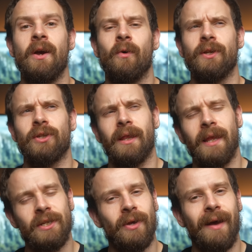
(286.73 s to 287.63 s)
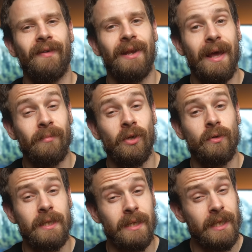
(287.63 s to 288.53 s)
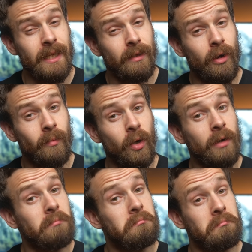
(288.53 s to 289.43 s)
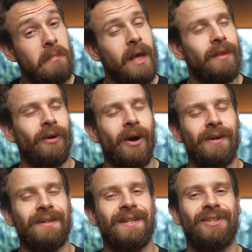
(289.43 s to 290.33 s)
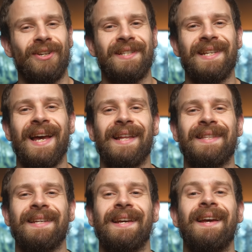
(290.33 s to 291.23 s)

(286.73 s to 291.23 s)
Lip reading: Which, unless you have an MQTT lawnmower, there aren't just yet.